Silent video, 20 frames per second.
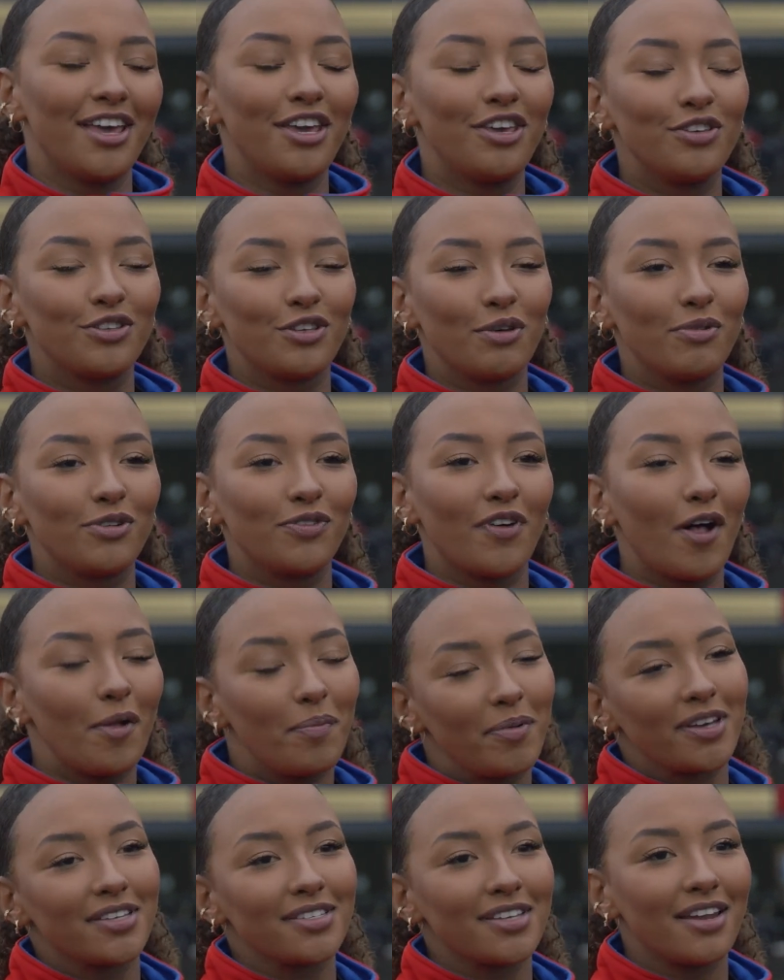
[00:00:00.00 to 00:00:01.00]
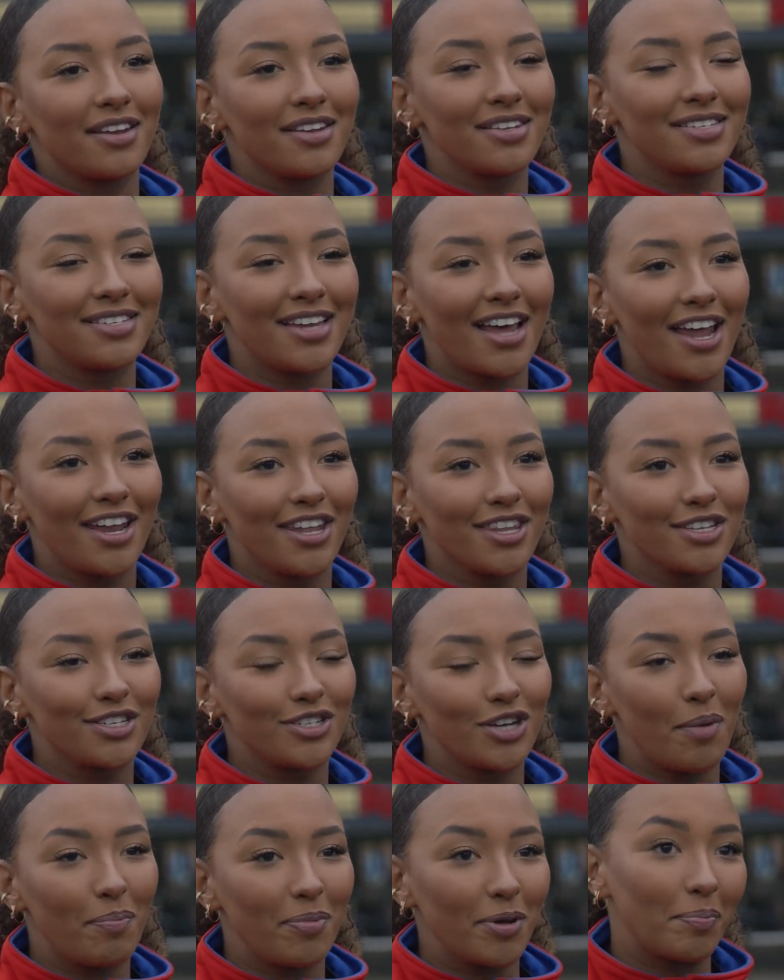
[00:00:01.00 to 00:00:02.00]
Thank you so much for helping us understand
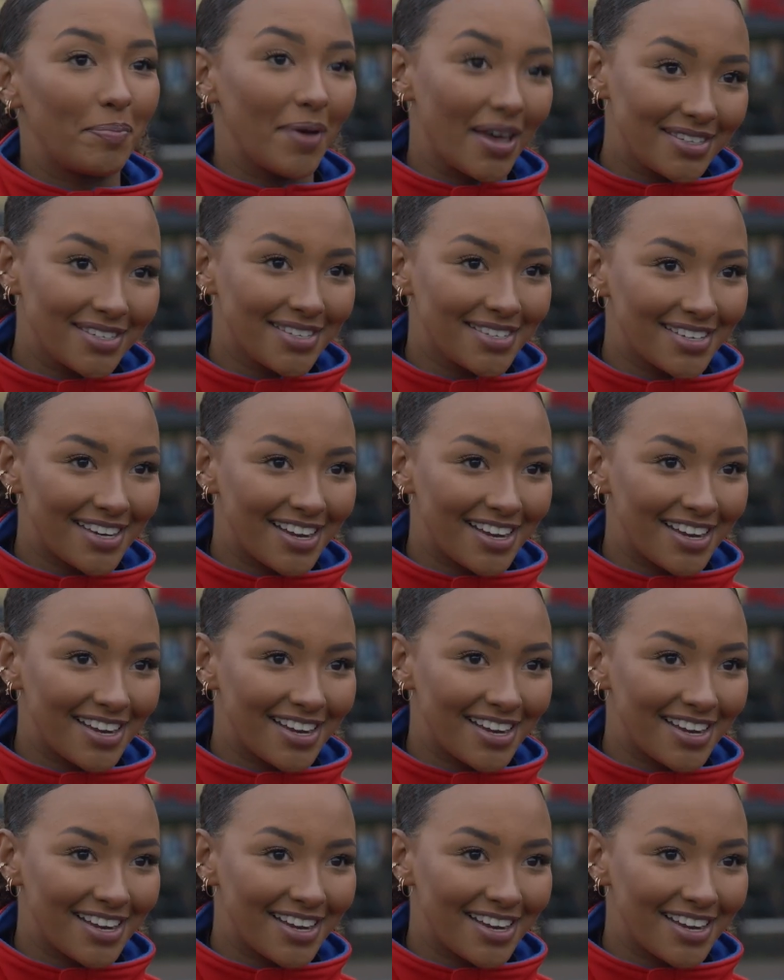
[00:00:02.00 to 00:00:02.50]
this topic better